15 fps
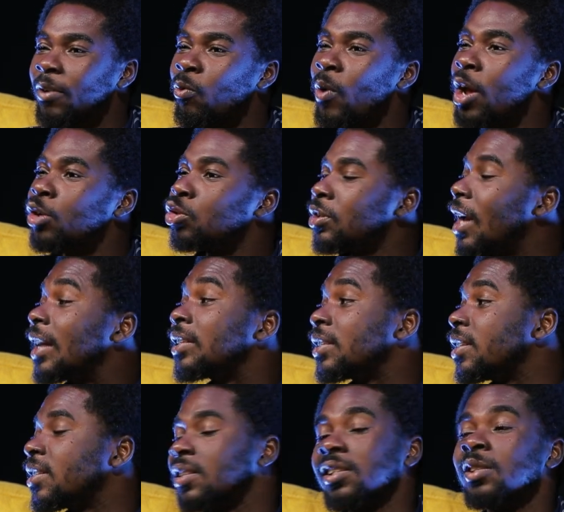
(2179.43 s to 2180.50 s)
way into their
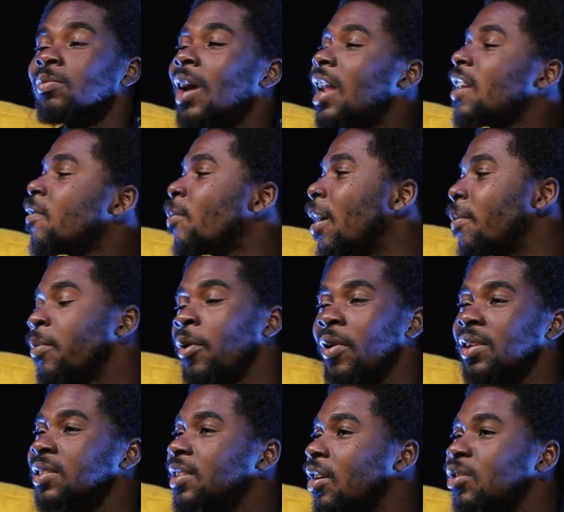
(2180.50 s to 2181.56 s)
theaters. I live in my
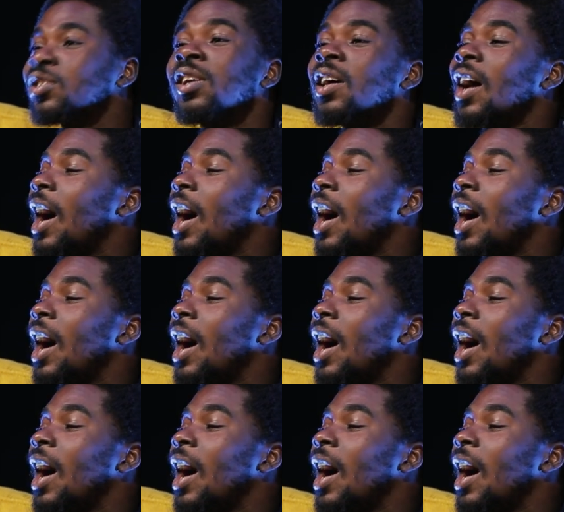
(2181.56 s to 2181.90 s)
parents' house.